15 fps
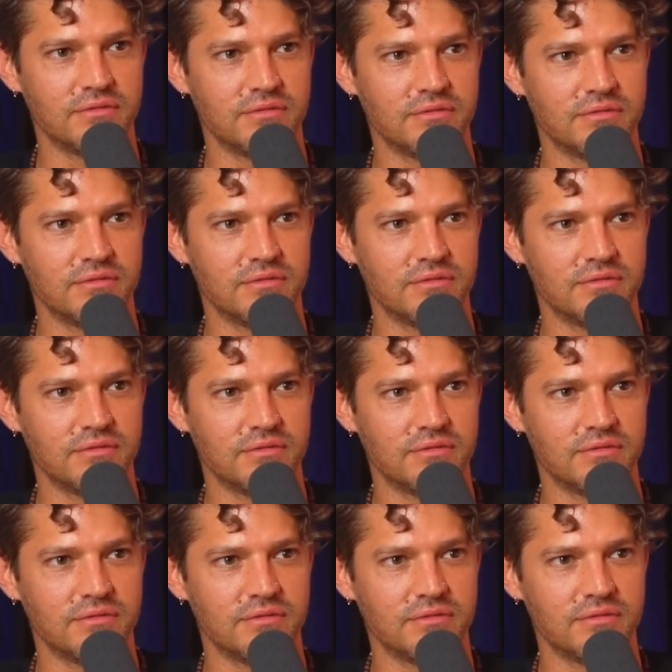
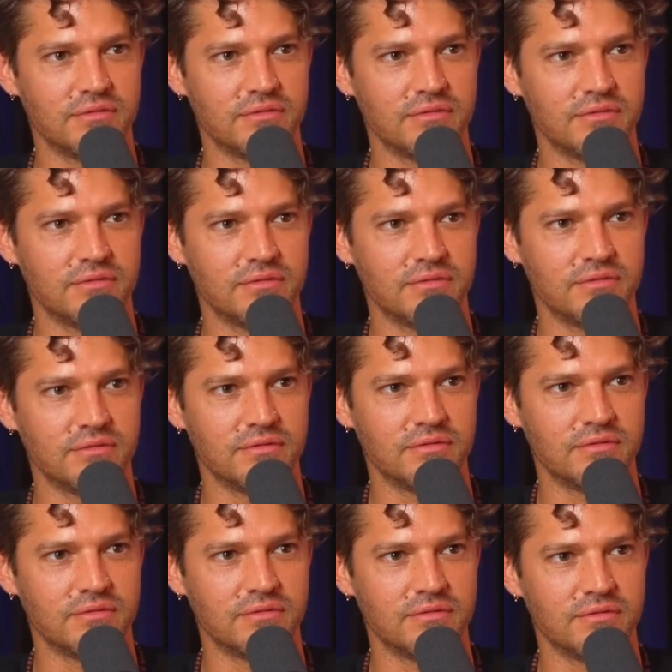
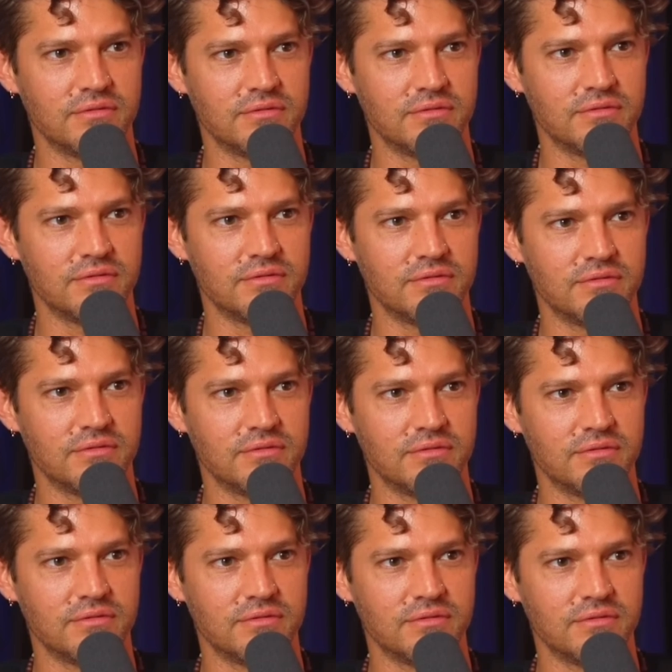
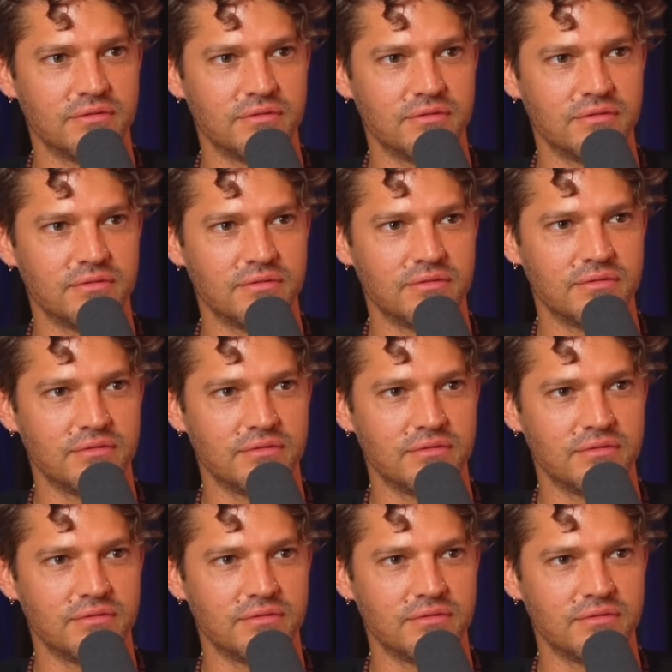No words are spoken by the person on screen.